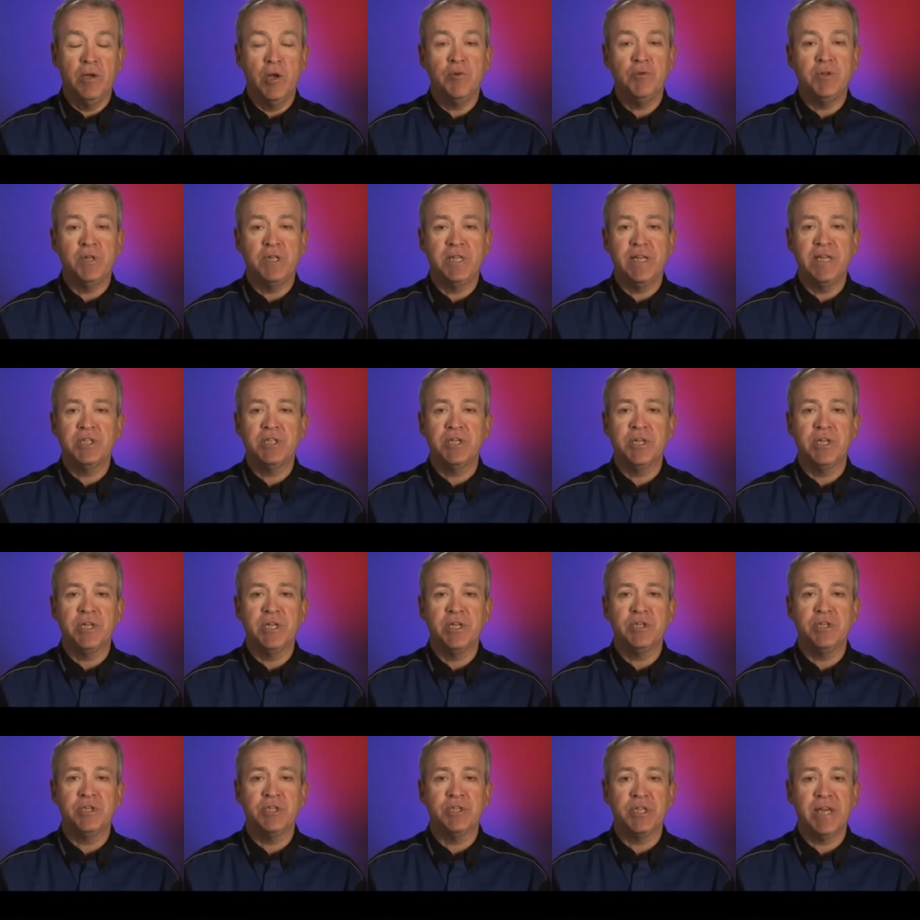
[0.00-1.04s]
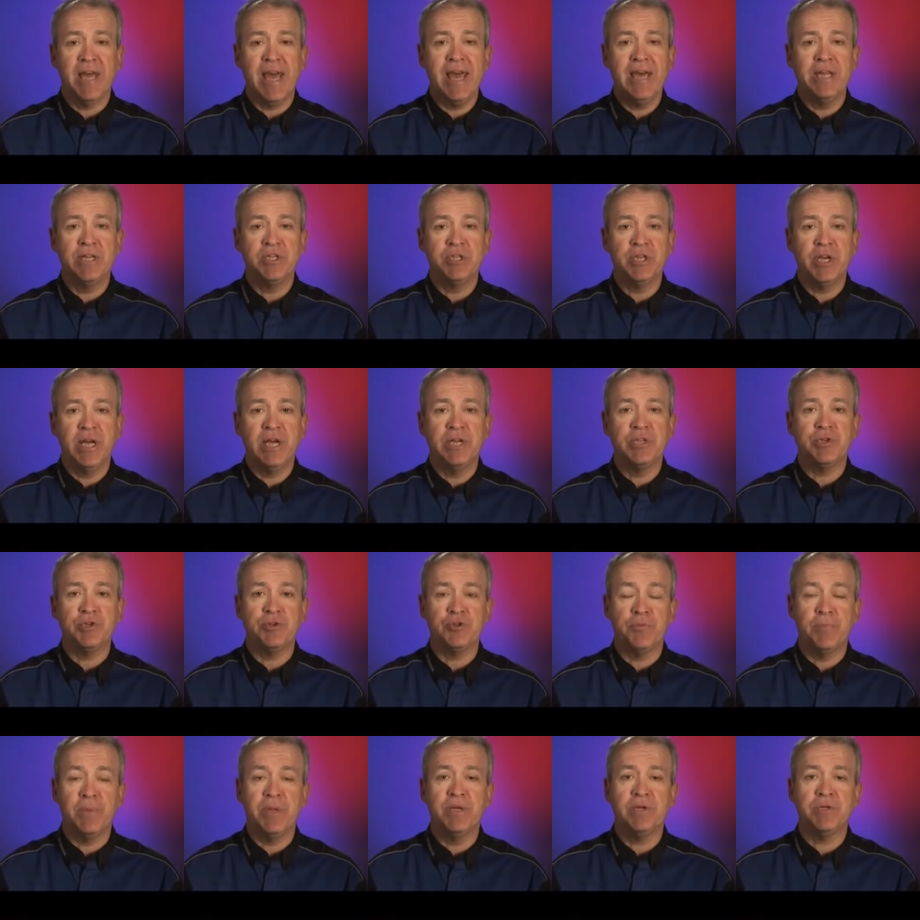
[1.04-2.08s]
Note that these conditions can change a
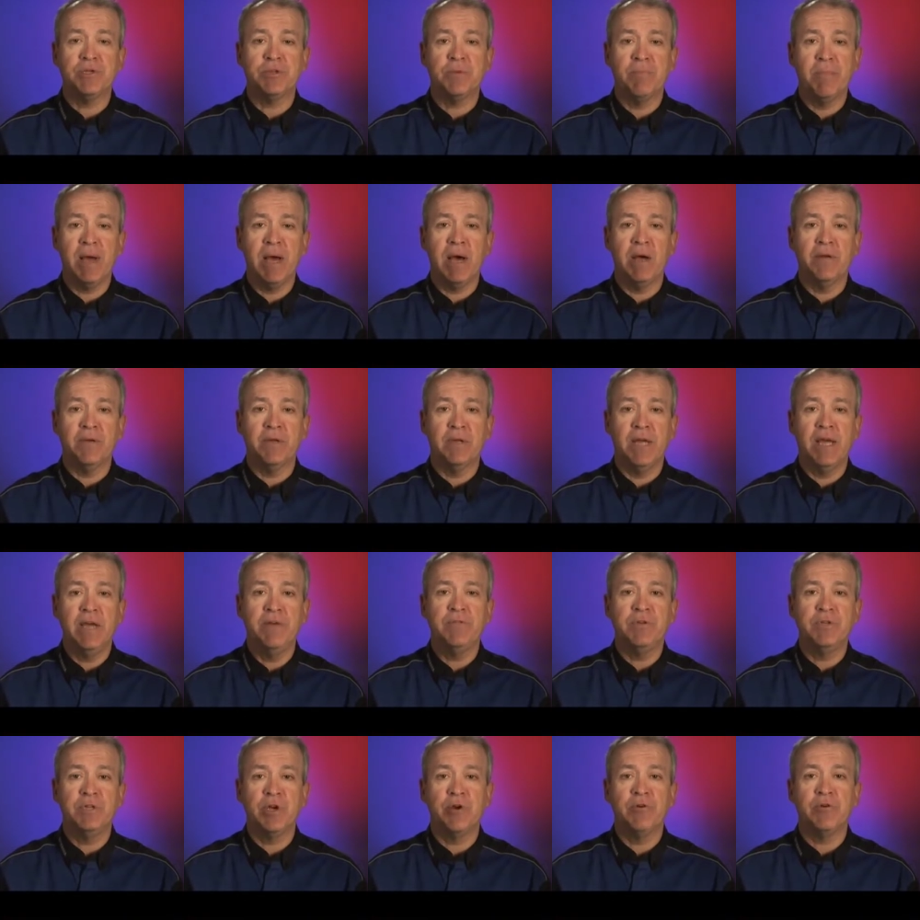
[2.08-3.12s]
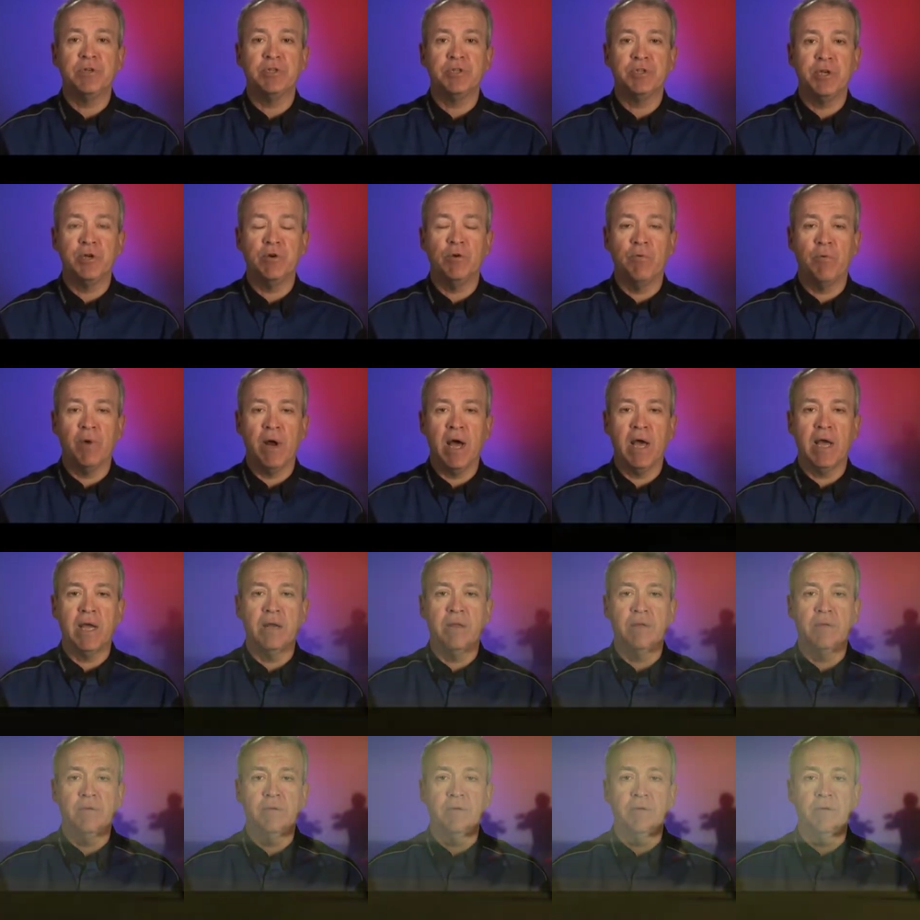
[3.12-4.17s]
tremendous amount even during a single ride.